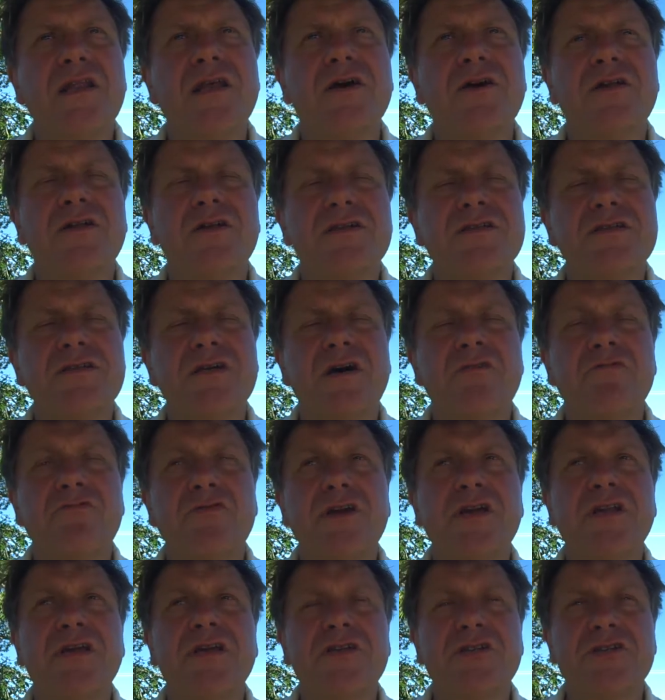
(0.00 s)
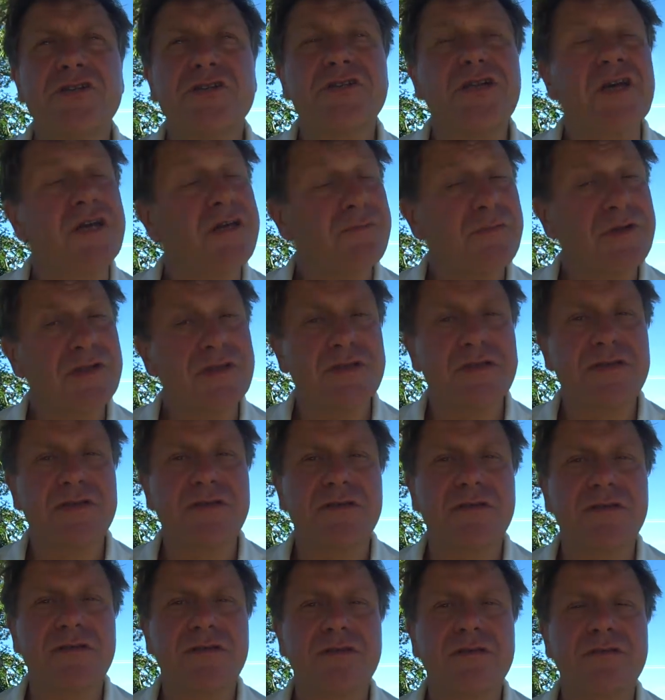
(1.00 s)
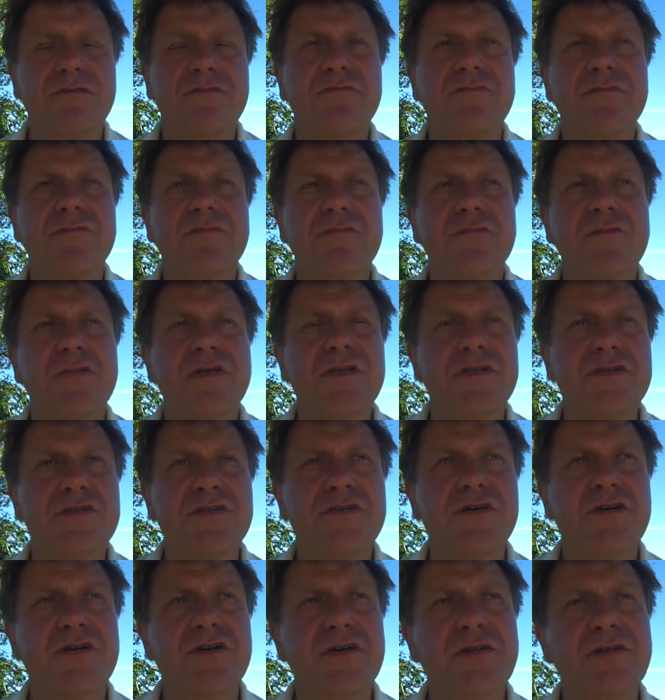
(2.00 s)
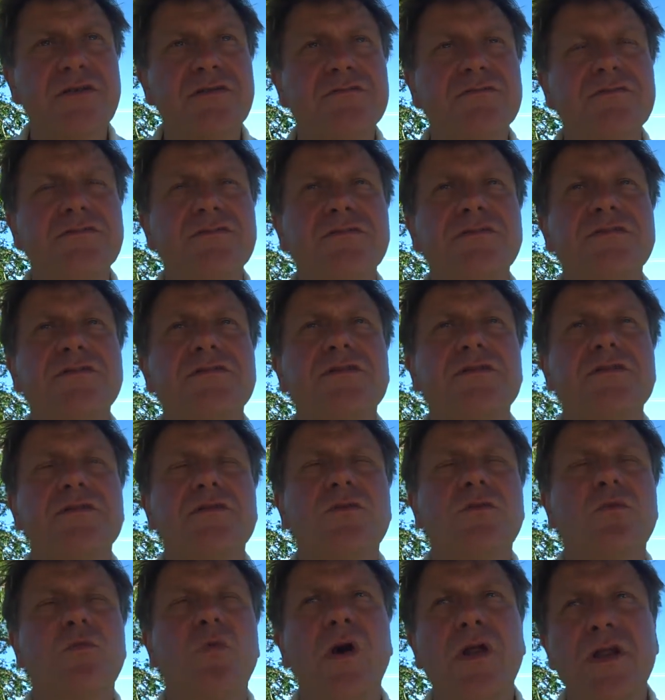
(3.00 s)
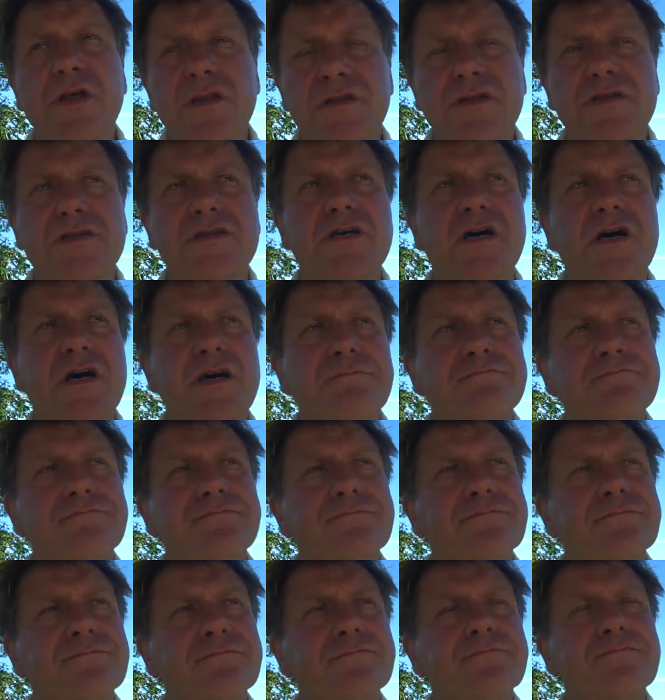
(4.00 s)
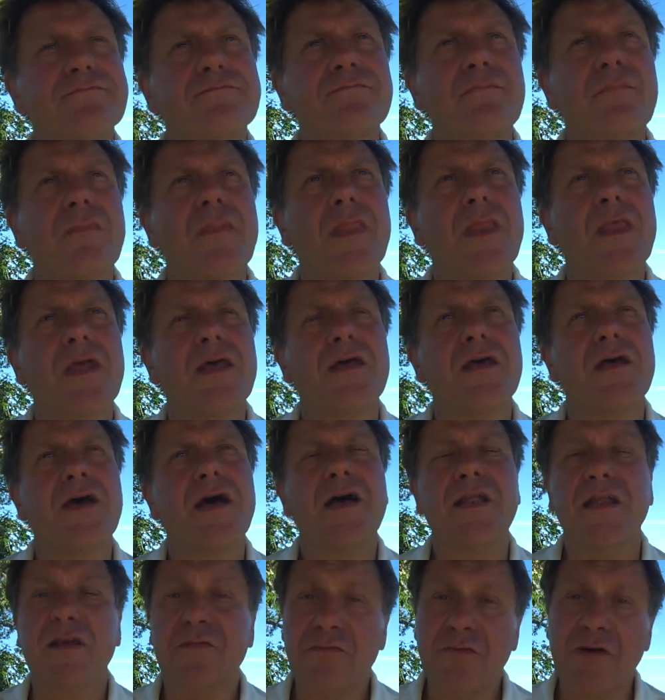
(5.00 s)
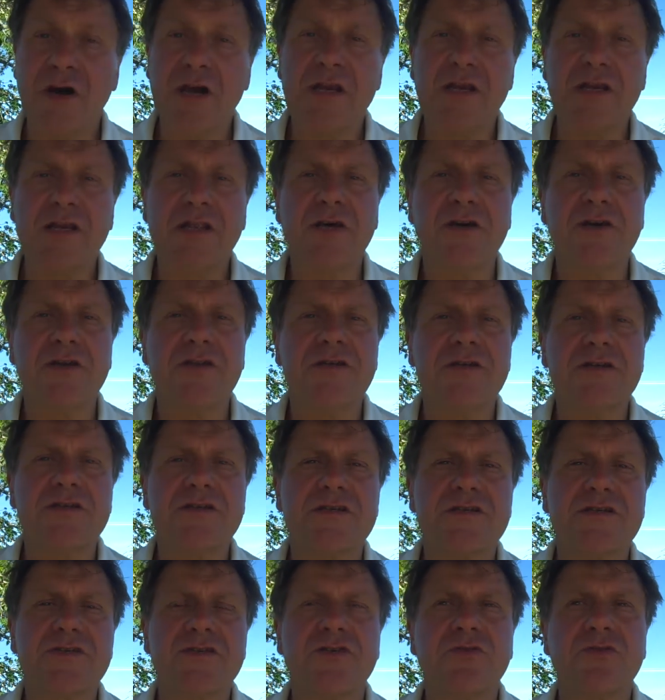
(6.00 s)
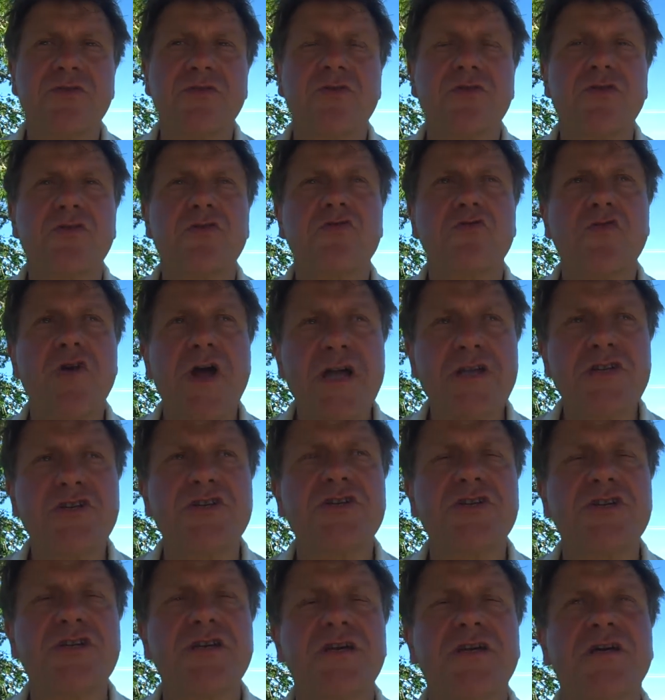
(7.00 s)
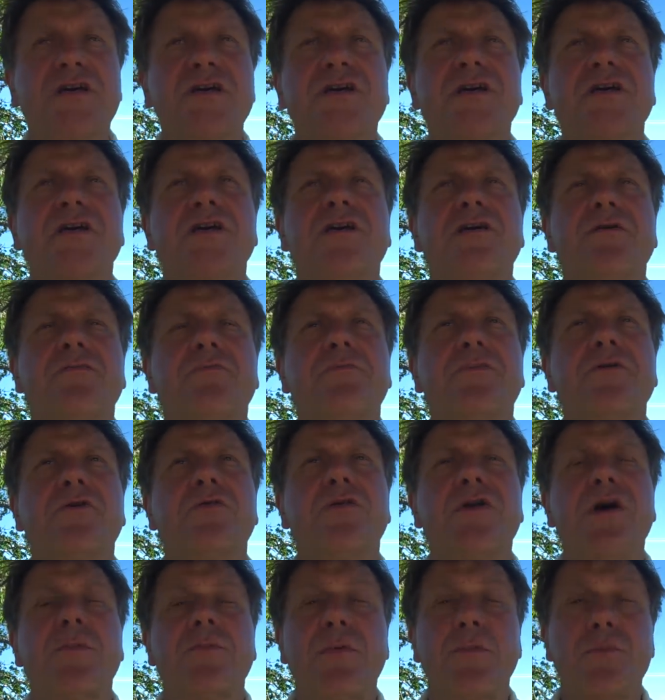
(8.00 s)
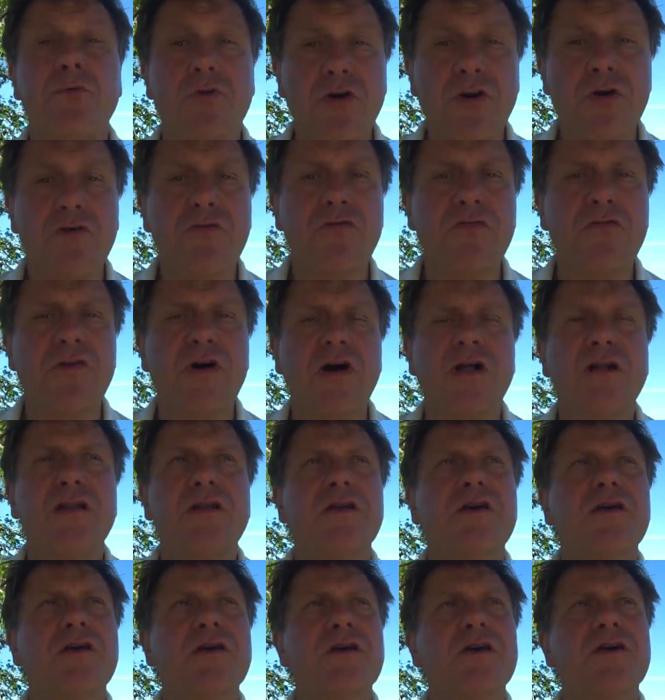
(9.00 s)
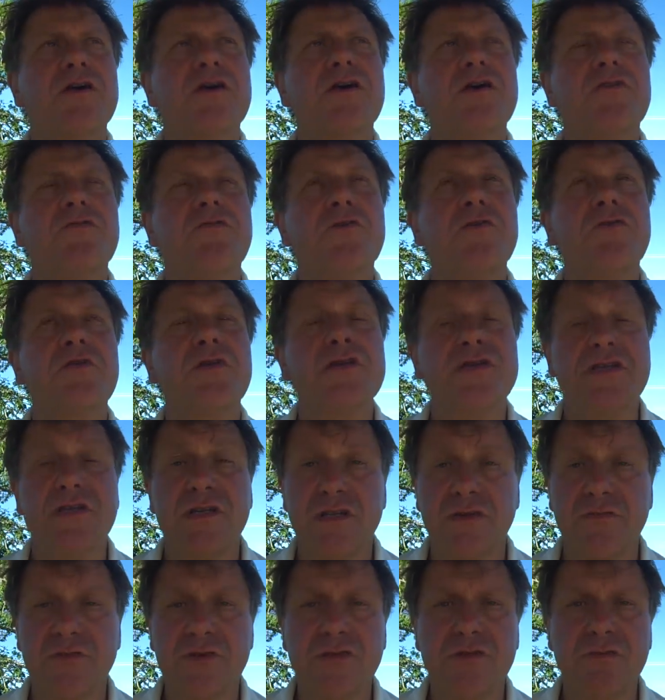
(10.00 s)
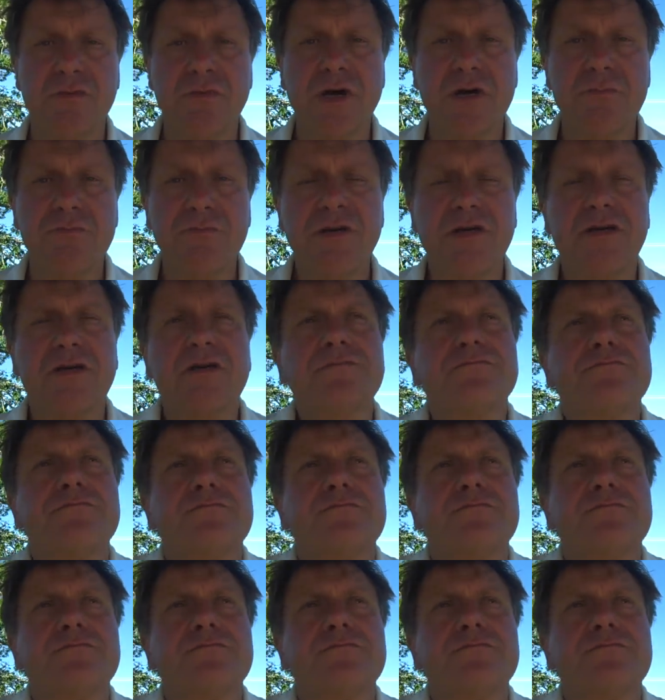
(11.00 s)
learners, I read each statement in turn, one at a time, and invite learners to gradually build up a profile of who this individual might be.